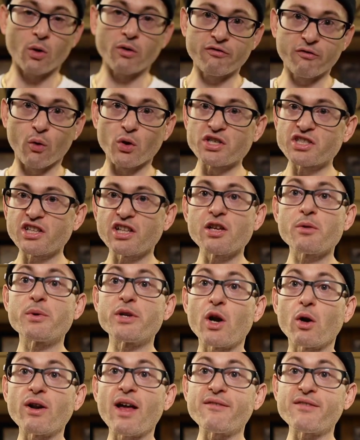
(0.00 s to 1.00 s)
So unfortunately, we
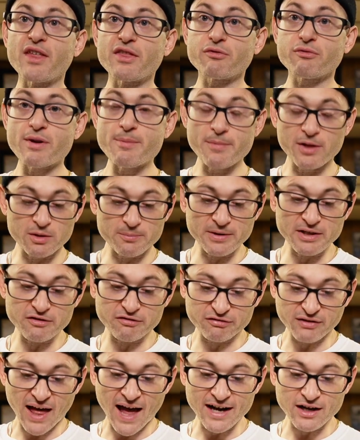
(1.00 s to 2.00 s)
don't have that 3mm
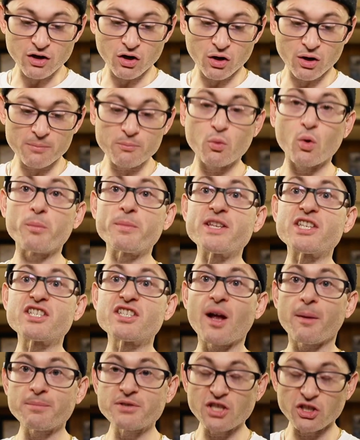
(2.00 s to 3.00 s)
flat curb. We'll be
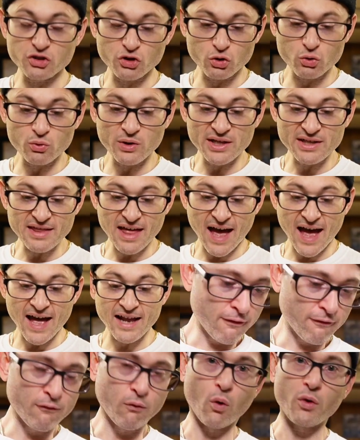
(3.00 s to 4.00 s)
substituting
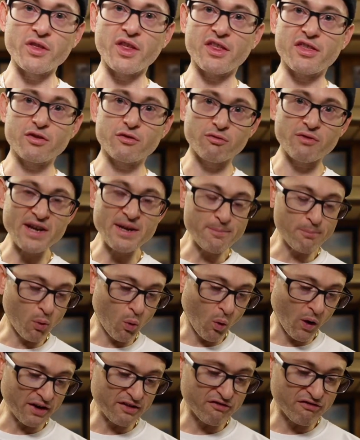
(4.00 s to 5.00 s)
that for the
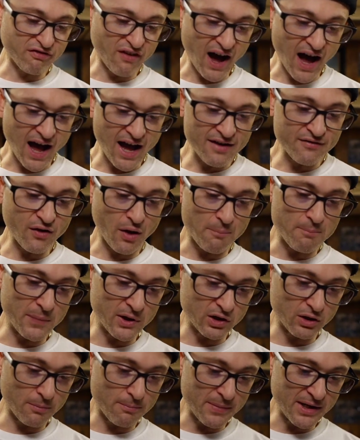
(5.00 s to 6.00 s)

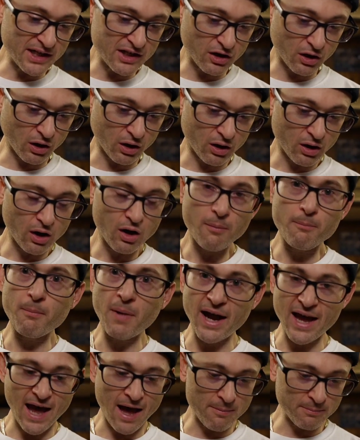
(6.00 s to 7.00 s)
3.5mm
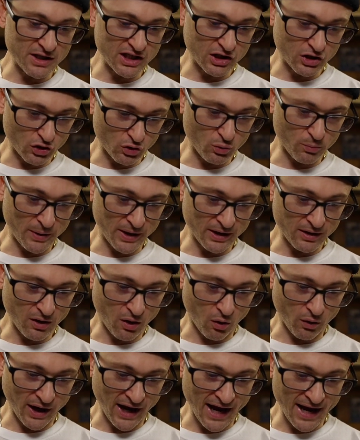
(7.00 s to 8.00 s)
Miami Cuban,
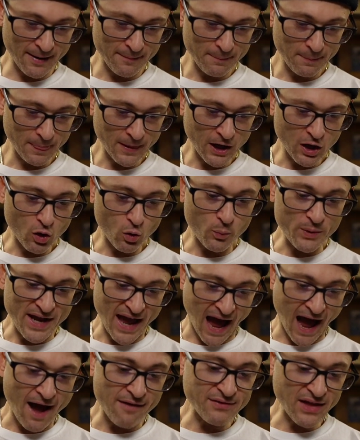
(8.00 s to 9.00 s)
okay? We
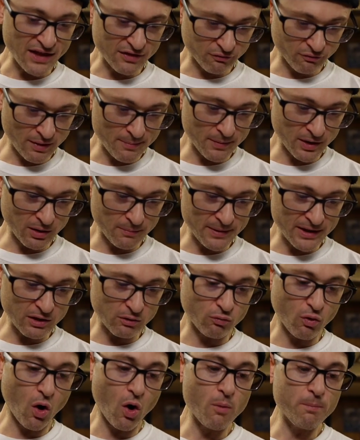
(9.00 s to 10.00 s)
have that 3mm
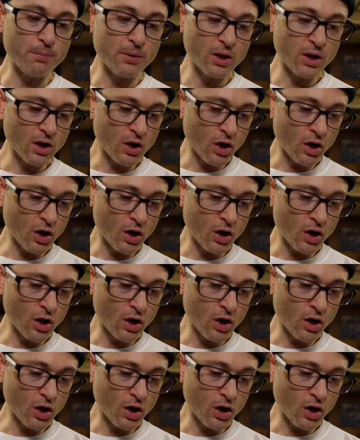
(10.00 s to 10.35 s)
rope.